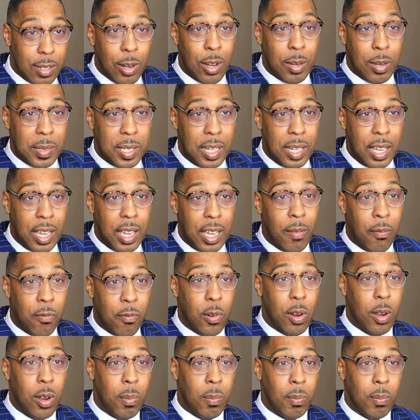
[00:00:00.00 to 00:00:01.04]
you know what I'm saying,
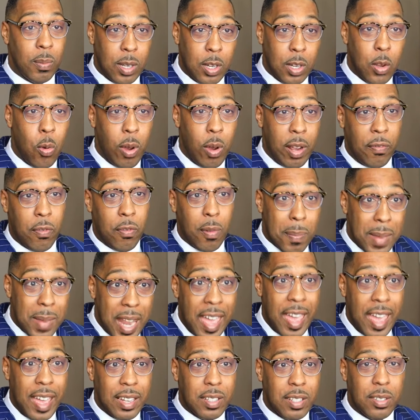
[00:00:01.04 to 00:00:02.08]
from going from
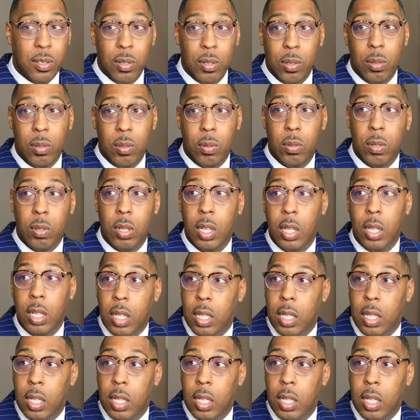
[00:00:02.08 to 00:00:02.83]
that to